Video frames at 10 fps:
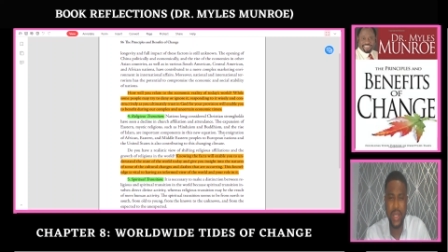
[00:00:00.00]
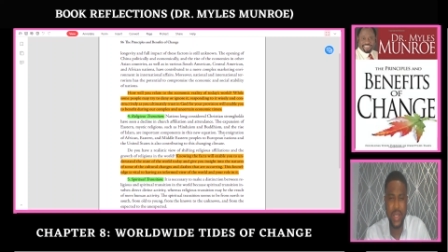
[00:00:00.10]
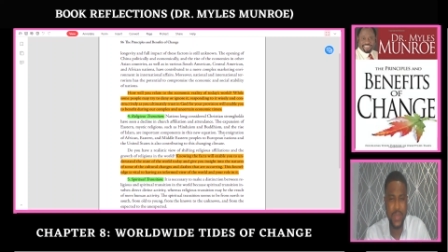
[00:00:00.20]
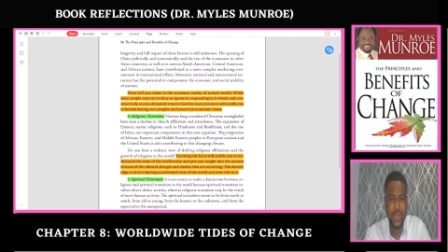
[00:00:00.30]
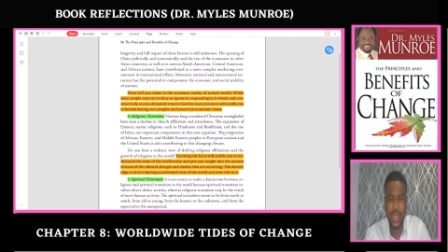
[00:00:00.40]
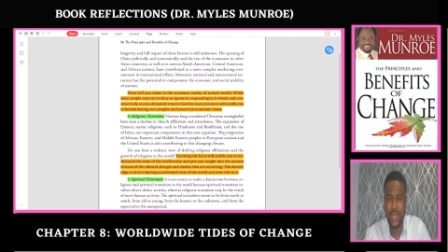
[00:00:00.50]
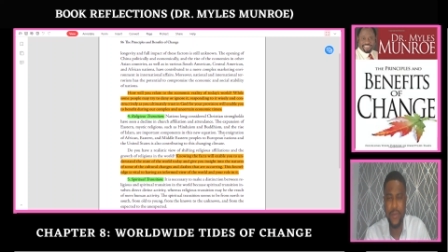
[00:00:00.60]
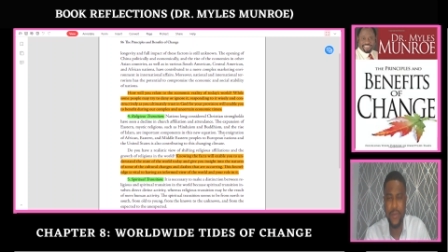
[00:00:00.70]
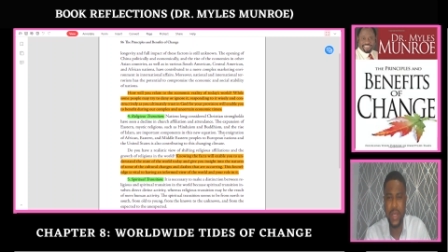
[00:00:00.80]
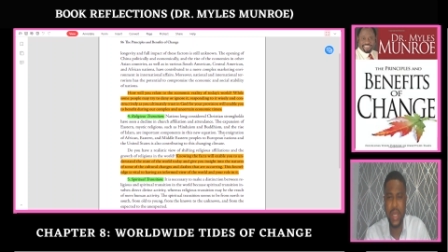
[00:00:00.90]
in
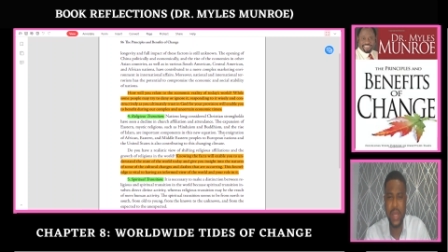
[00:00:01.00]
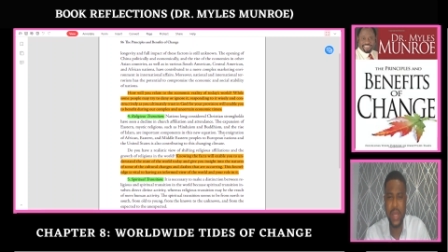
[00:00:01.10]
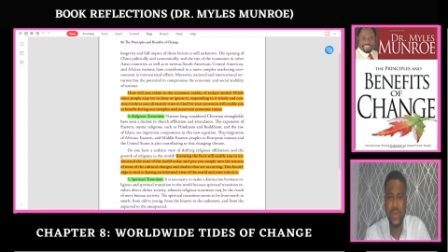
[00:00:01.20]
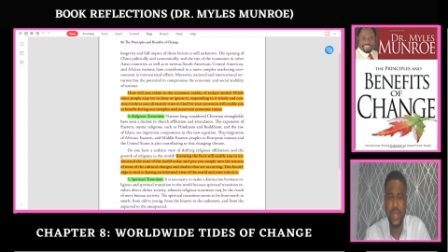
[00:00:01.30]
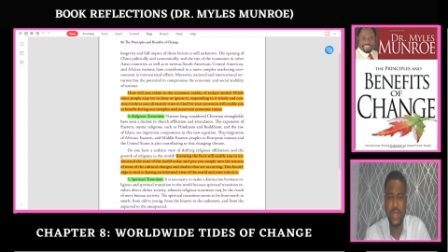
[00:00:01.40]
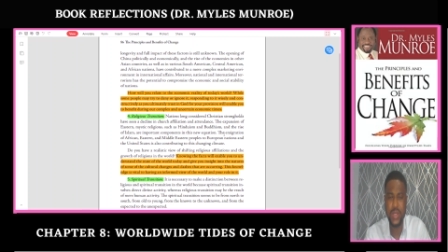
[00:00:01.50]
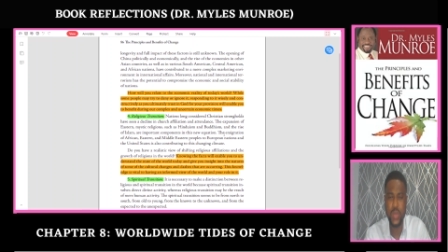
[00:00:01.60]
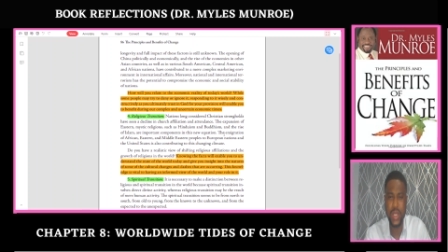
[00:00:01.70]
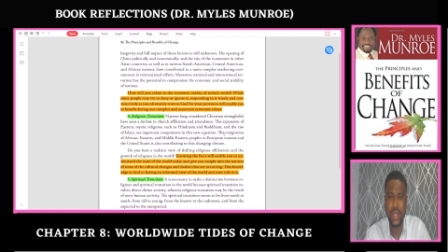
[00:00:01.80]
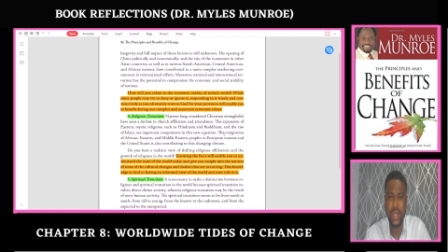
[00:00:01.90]
specific areas
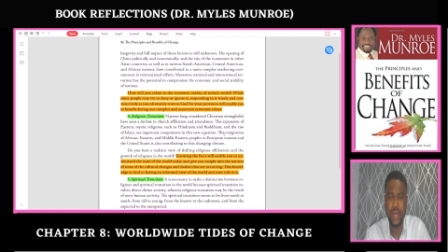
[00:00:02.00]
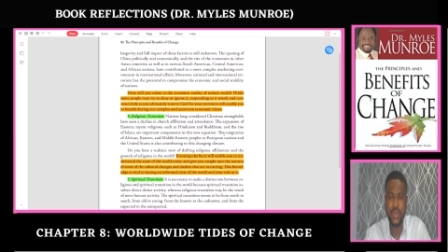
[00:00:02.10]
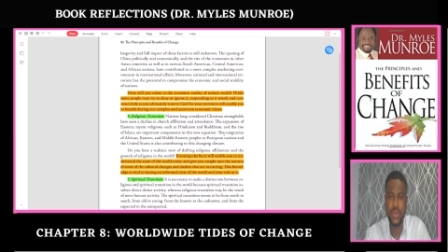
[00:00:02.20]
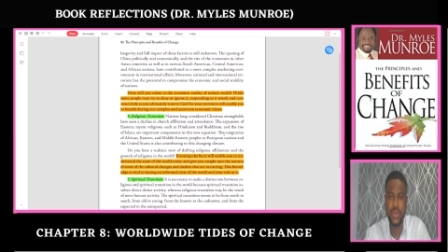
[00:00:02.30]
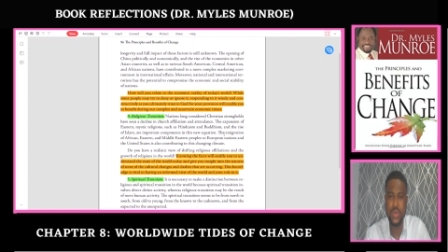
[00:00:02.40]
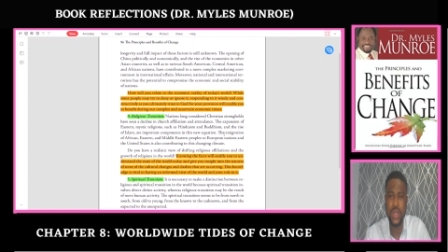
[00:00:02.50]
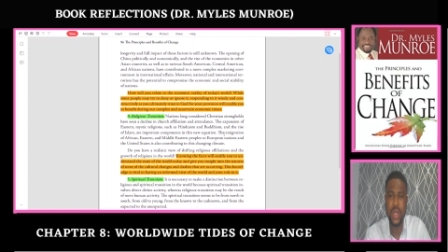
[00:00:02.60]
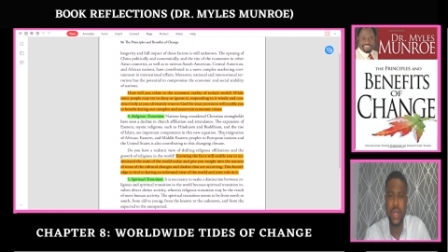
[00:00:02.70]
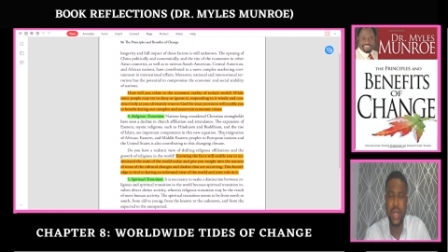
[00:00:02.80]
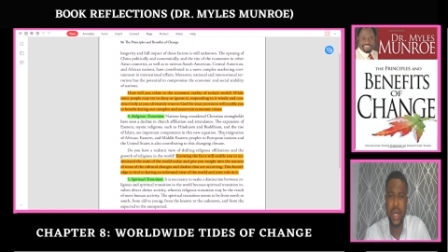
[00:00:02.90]
when it comes to
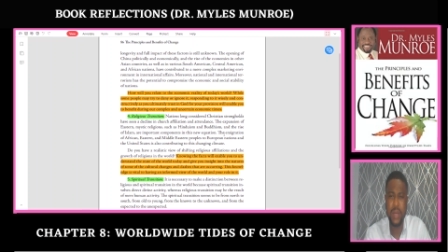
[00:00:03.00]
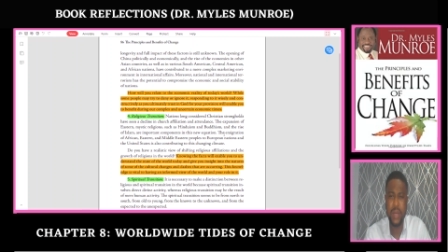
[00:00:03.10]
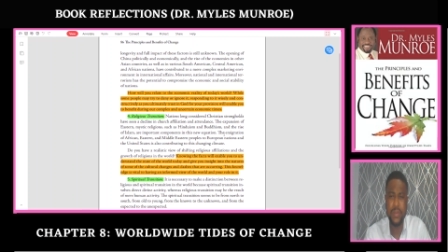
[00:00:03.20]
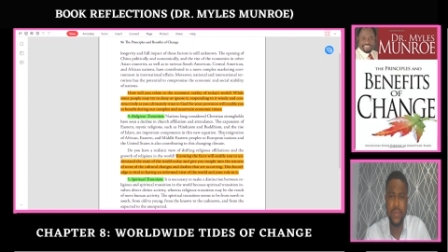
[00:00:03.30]
um,